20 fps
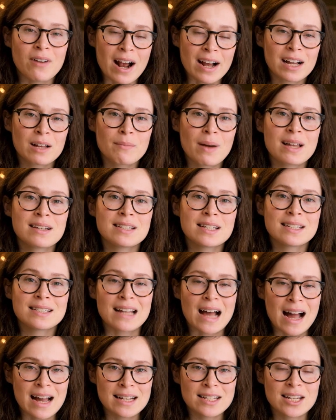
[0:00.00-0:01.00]
recommended
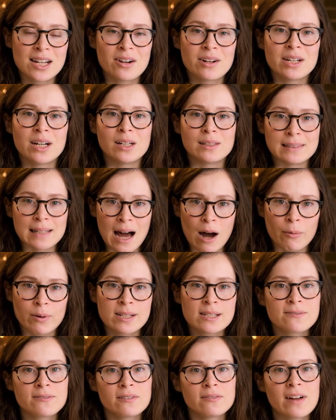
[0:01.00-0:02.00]
dietary
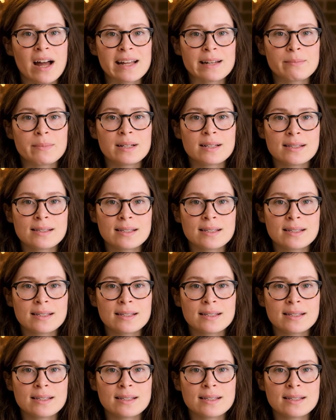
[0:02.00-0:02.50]
allowance for vitamin